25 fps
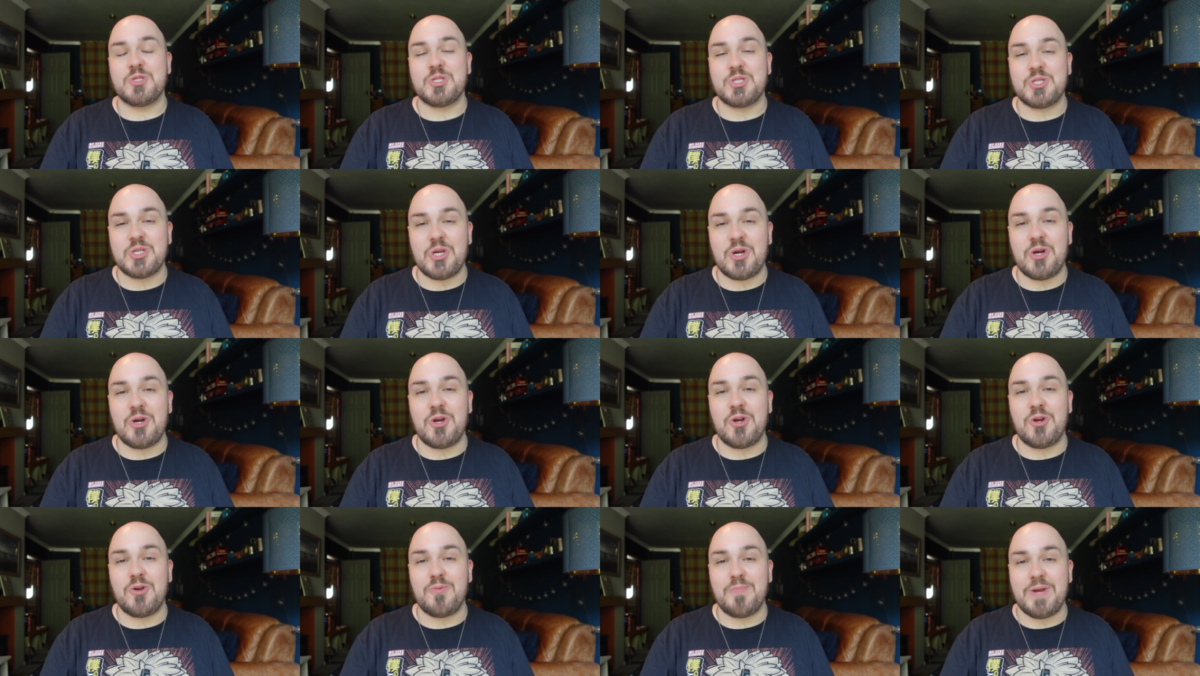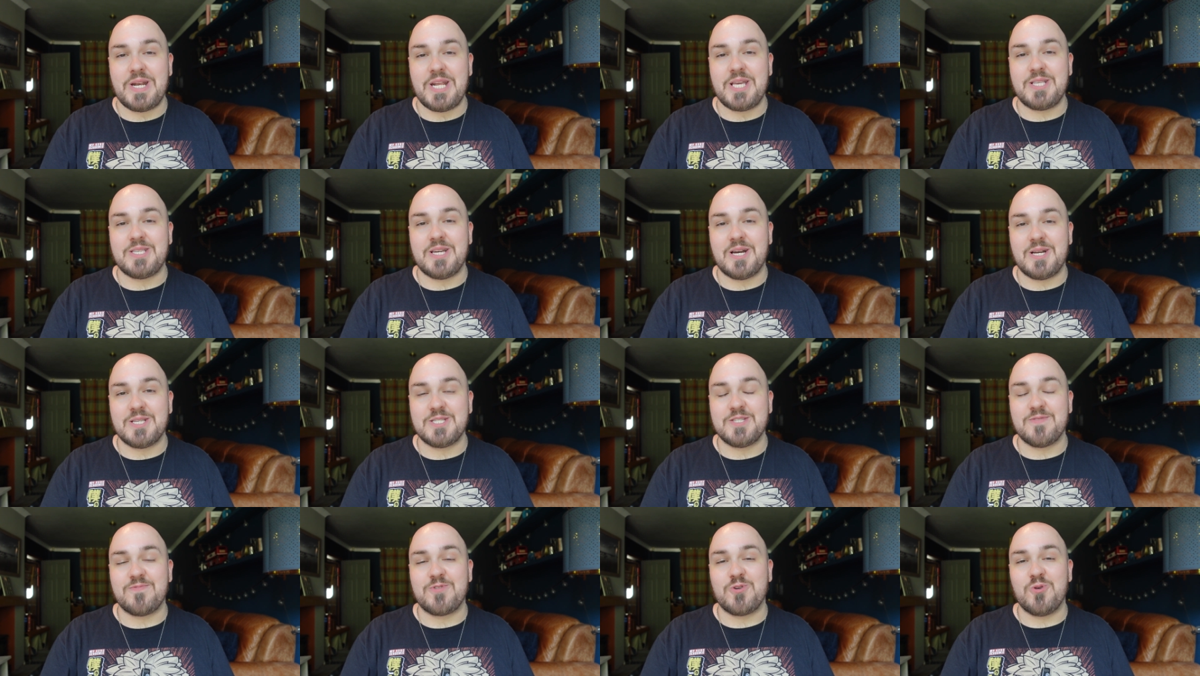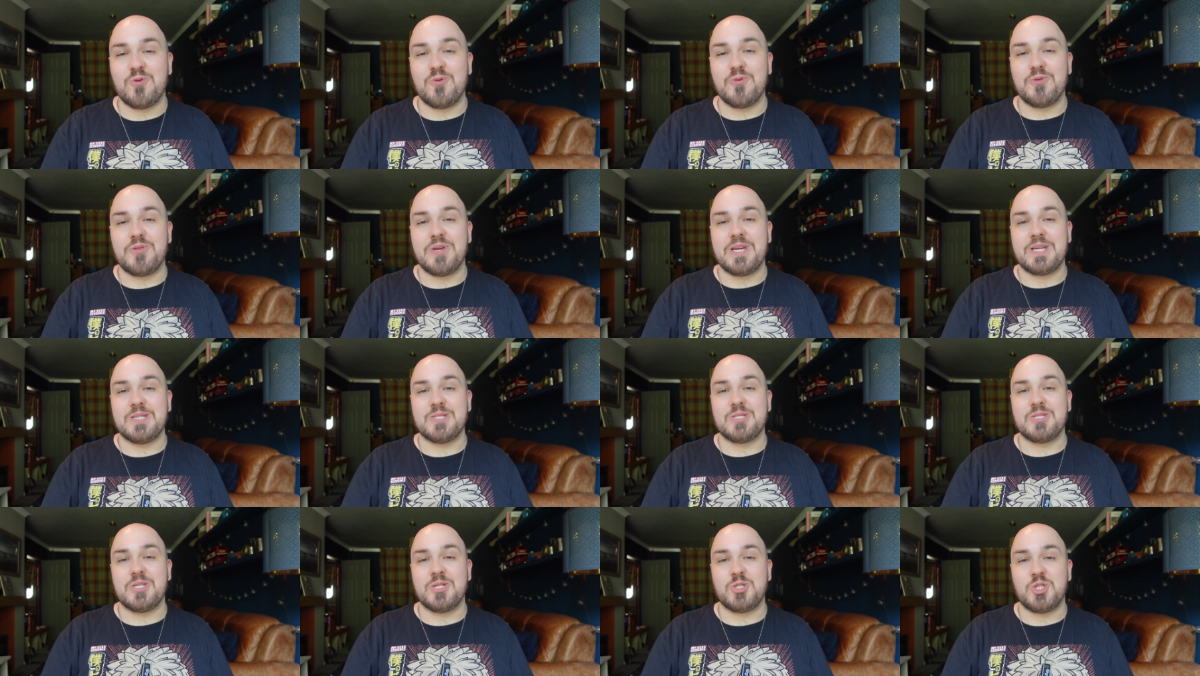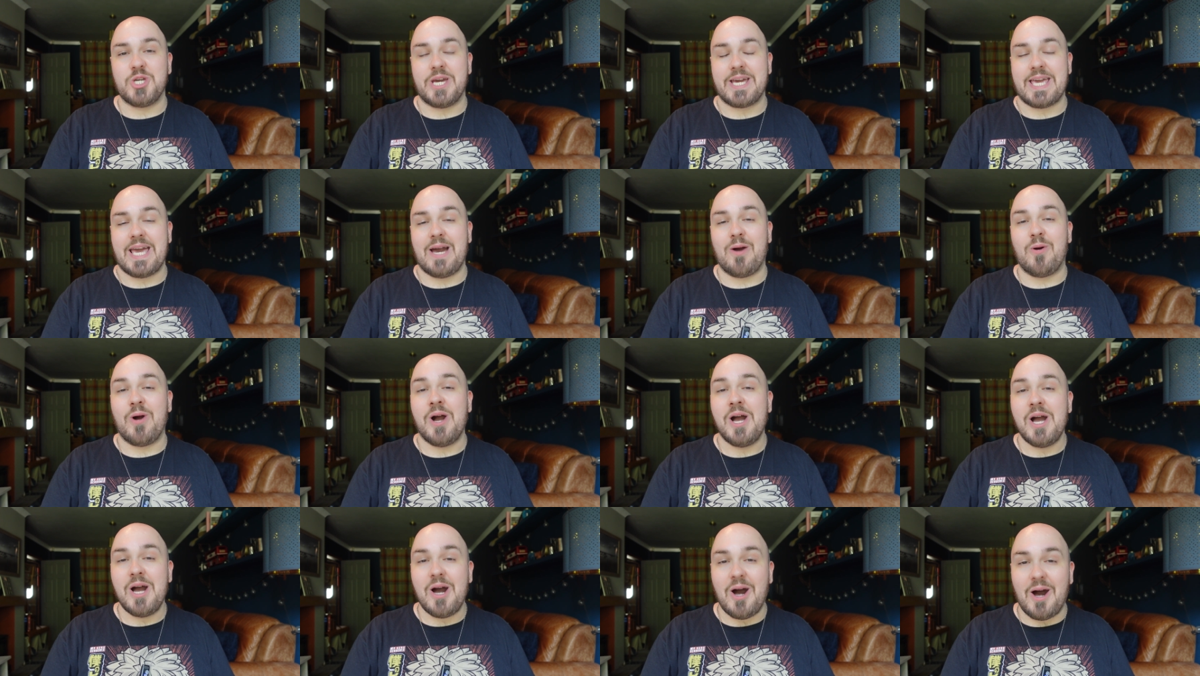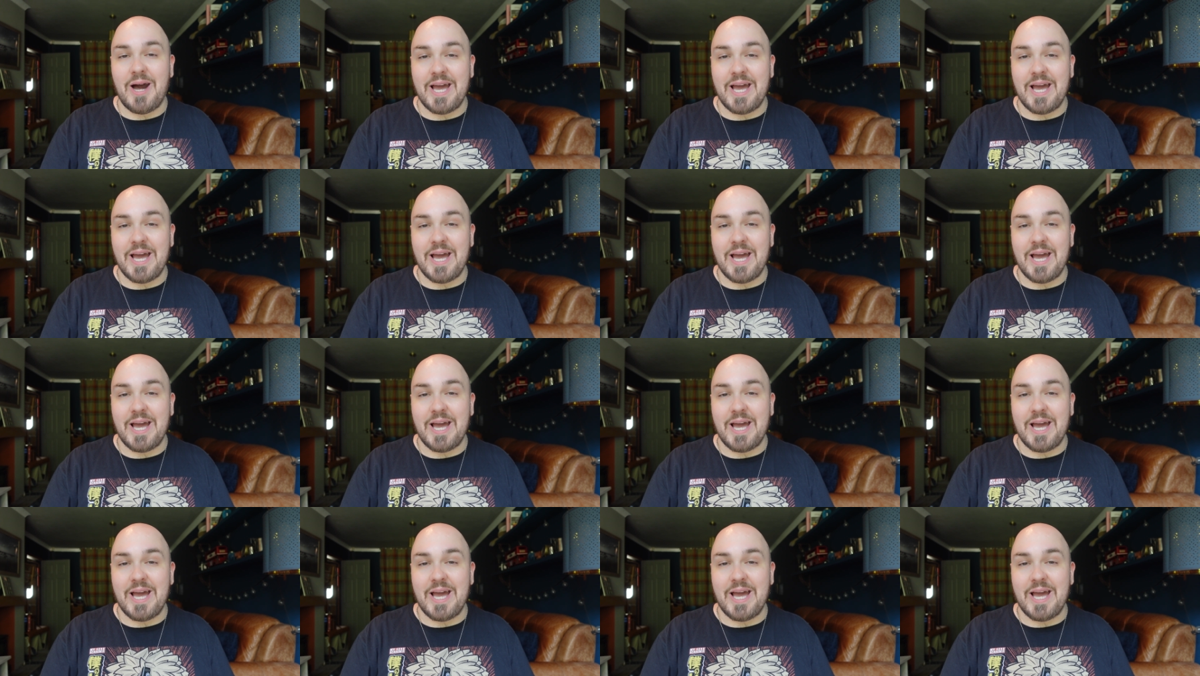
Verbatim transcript: So many tons of cool things to check out.